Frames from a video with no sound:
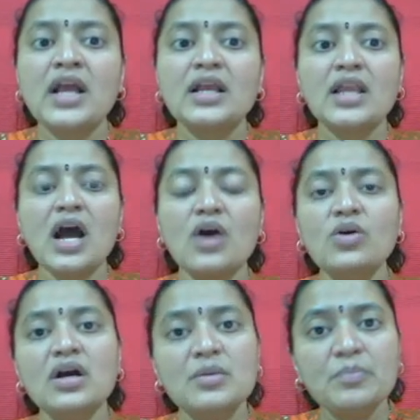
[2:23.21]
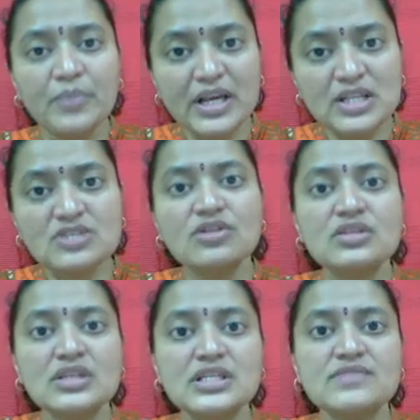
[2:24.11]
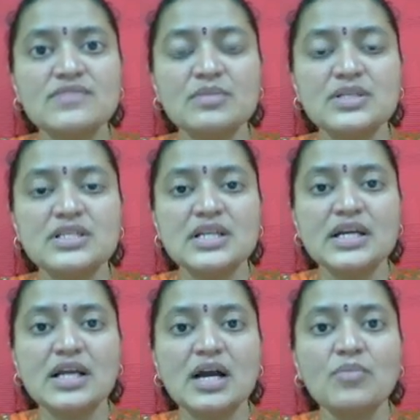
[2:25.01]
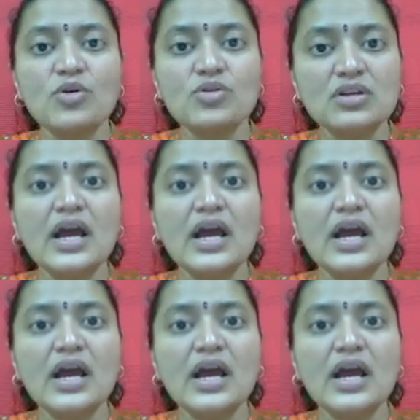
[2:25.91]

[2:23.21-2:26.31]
Now based on this we'll be studying about the